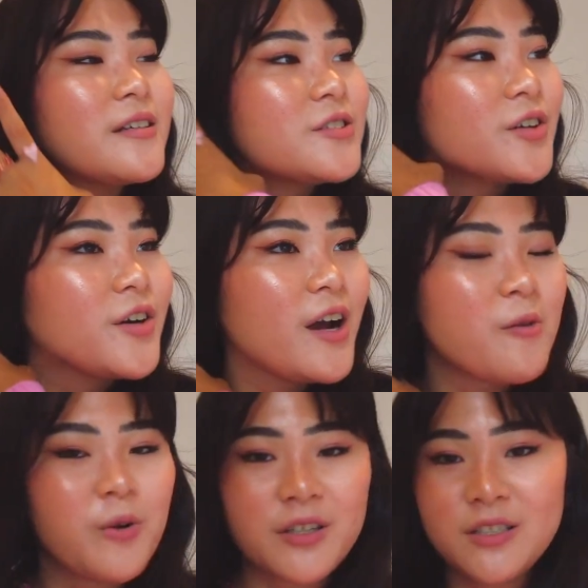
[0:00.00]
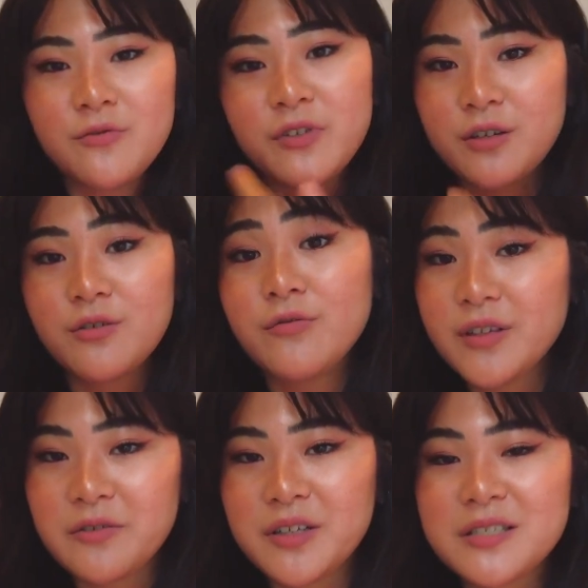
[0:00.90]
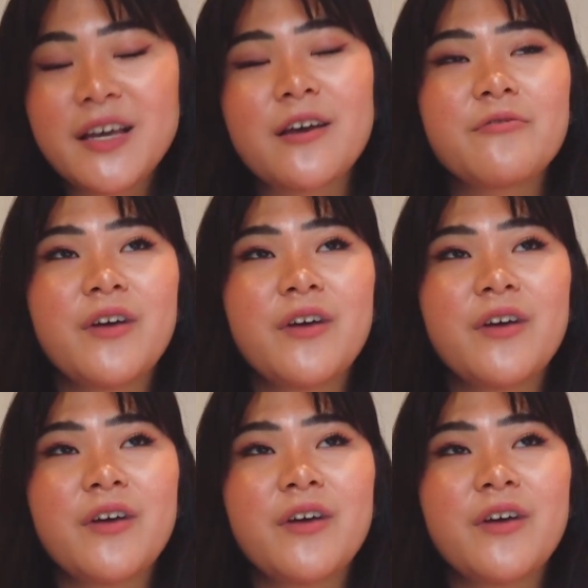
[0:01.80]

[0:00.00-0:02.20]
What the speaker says: and so I wanted to feel really, really safe,